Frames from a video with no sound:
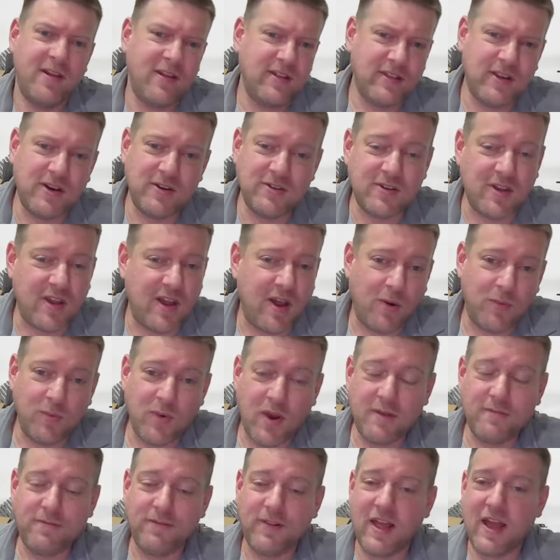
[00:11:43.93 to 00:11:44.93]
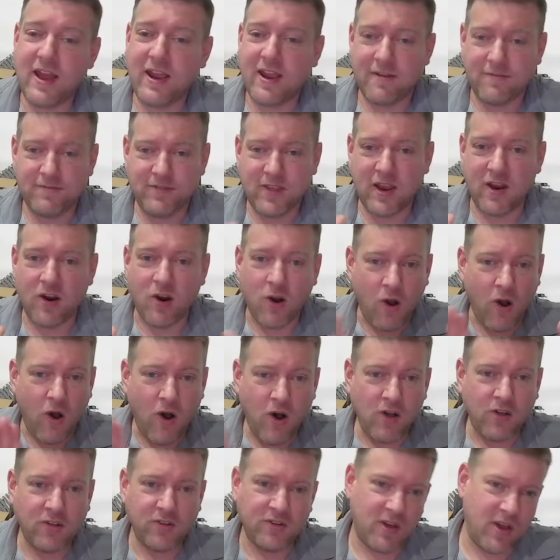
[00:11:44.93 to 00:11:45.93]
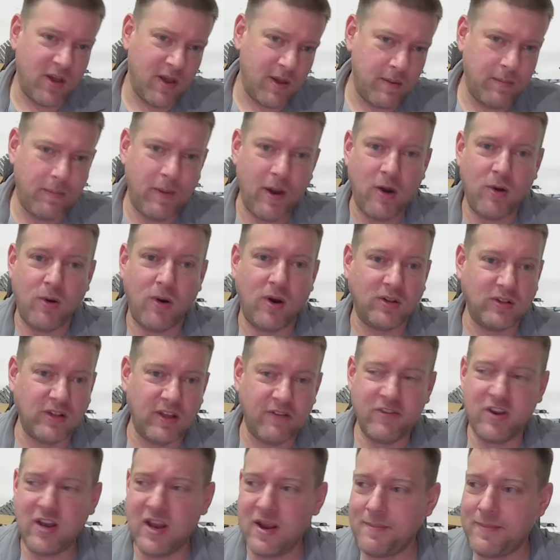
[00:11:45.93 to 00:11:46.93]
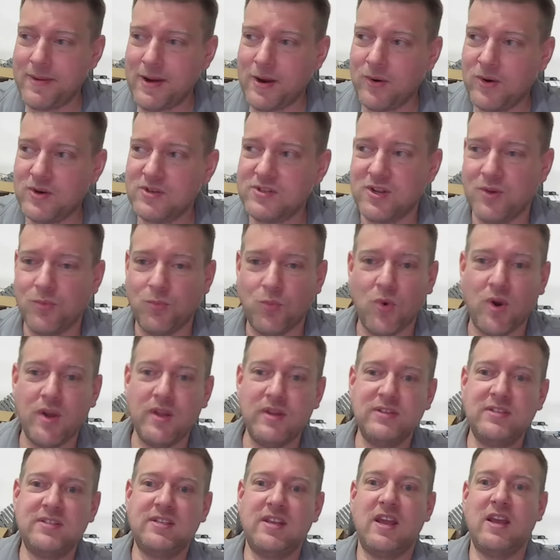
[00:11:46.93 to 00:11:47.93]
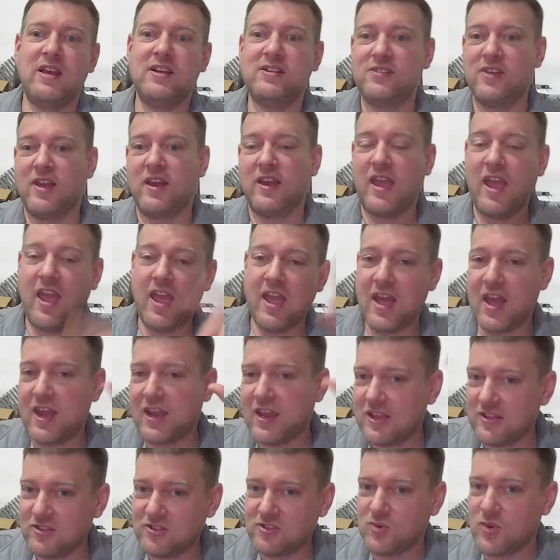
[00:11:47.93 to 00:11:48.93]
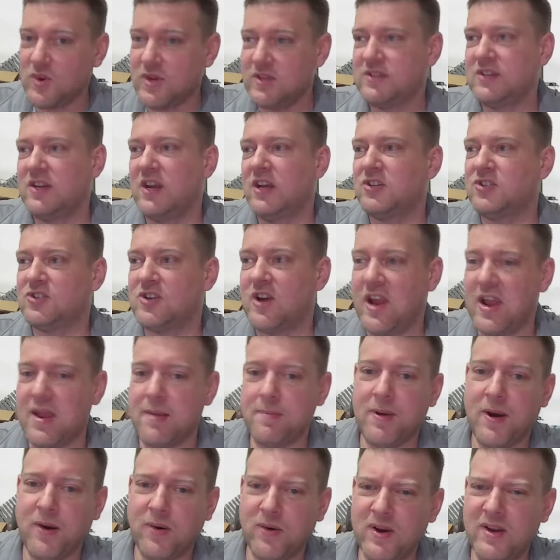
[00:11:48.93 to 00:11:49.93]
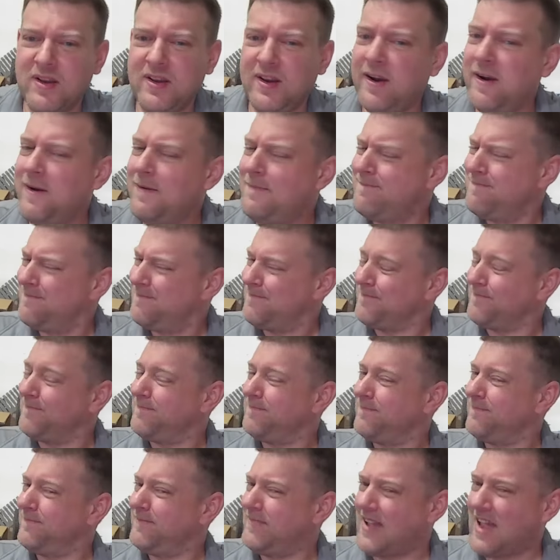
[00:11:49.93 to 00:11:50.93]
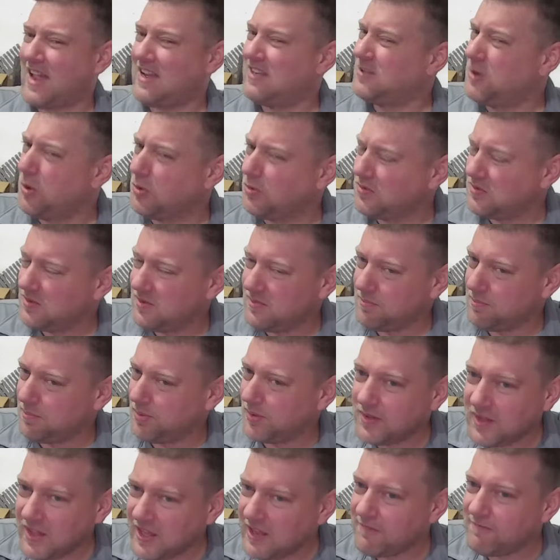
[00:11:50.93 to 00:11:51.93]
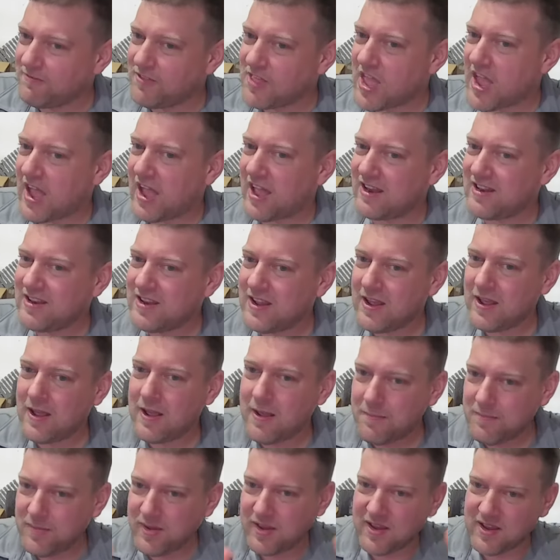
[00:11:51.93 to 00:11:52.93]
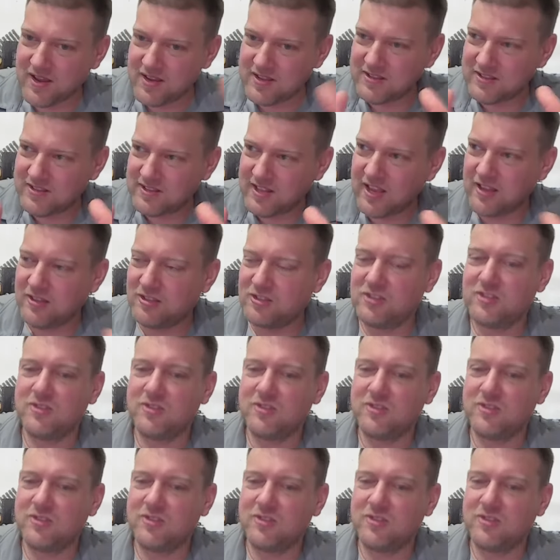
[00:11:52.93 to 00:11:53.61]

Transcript: there's a red flag, if they're all at about 11 amp hours and one says like, hey, I can squeeze an extra amp hour in there, I don't believe that because they